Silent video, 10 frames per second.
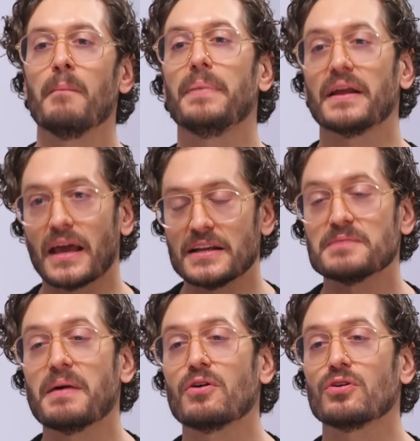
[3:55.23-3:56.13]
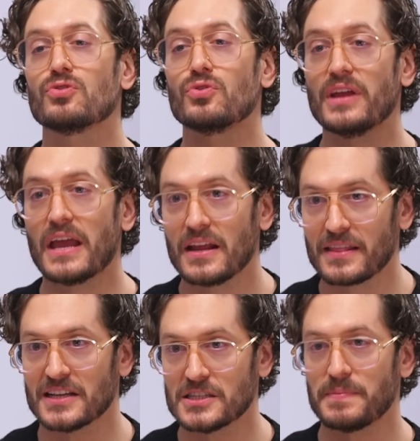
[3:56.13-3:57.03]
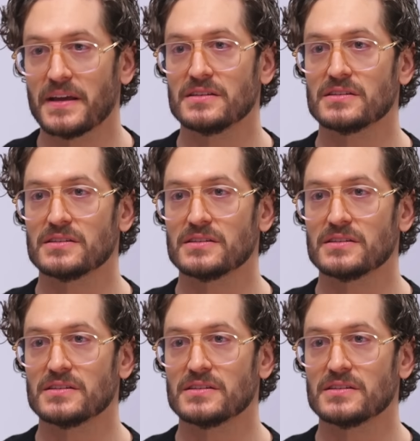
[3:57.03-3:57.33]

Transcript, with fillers: But again, it's about creating that space